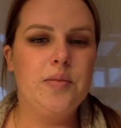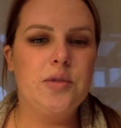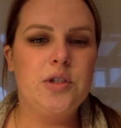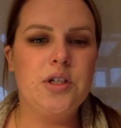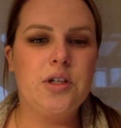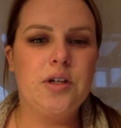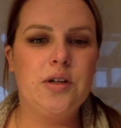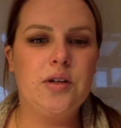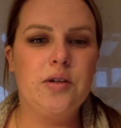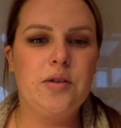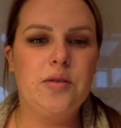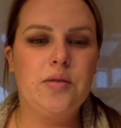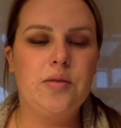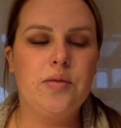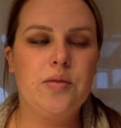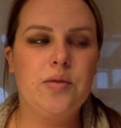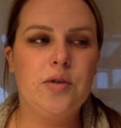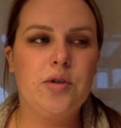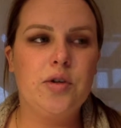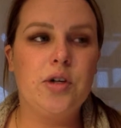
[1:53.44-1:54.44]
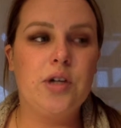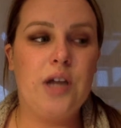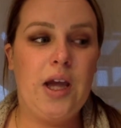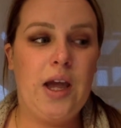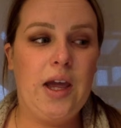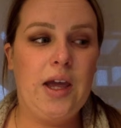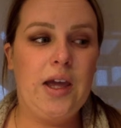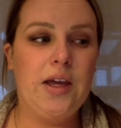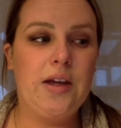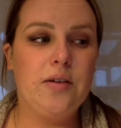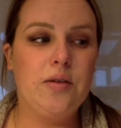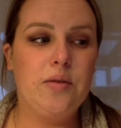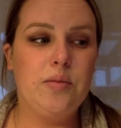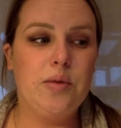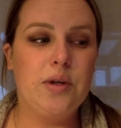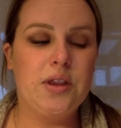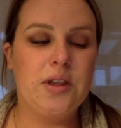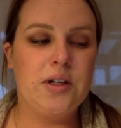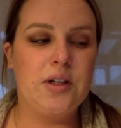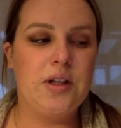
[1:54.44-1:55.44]
to create
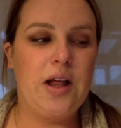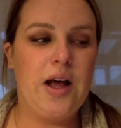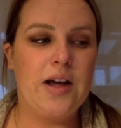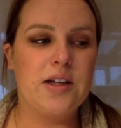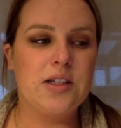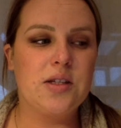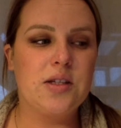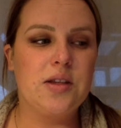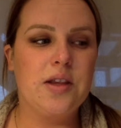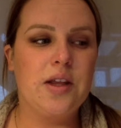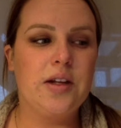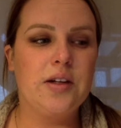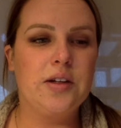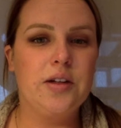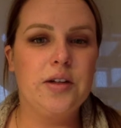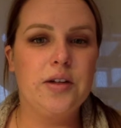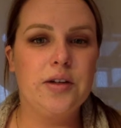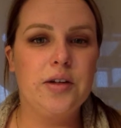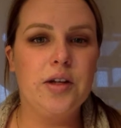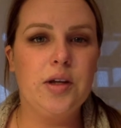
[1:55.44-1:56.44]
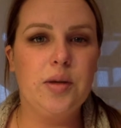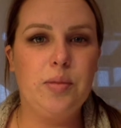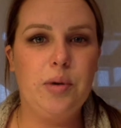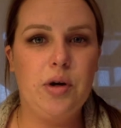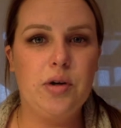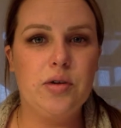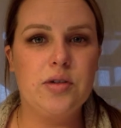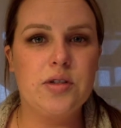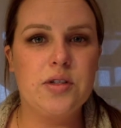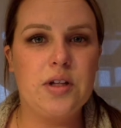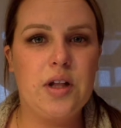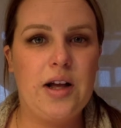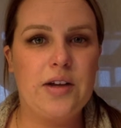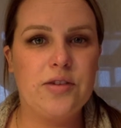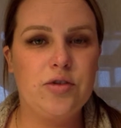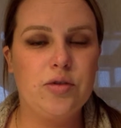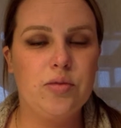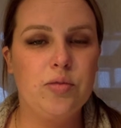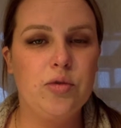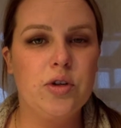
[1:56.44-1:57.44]
with the class and then clearly post
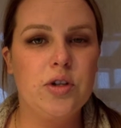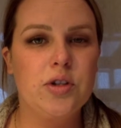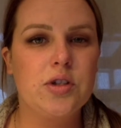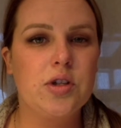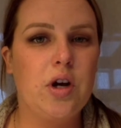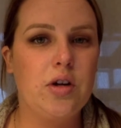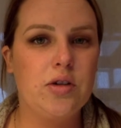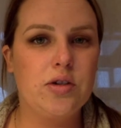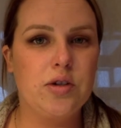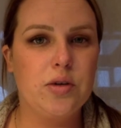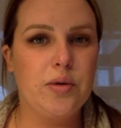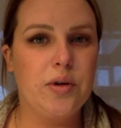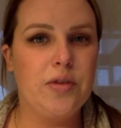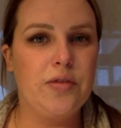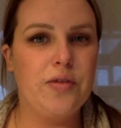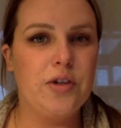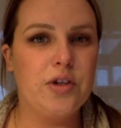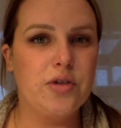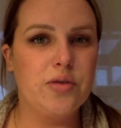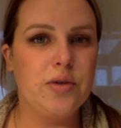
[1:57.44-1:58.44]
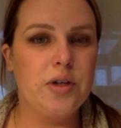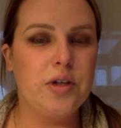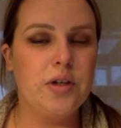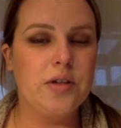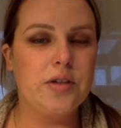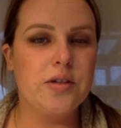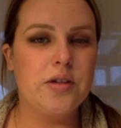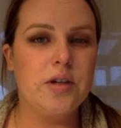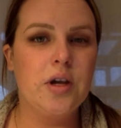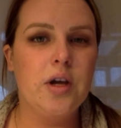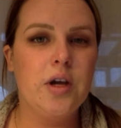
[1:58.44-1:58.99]
classroom roles also with visuals